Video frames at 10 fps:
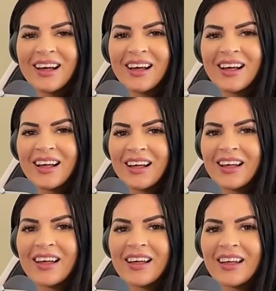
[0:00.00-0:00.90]

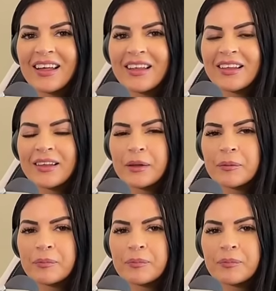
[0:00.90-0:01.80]

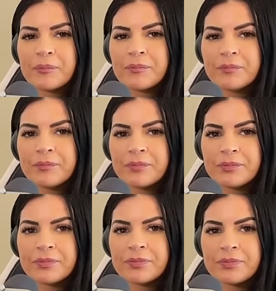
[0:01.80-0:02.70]

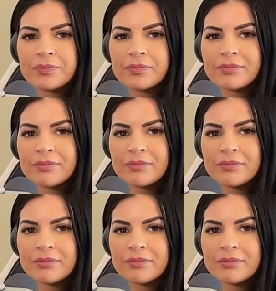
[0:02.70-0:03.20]
This person isn't speaking.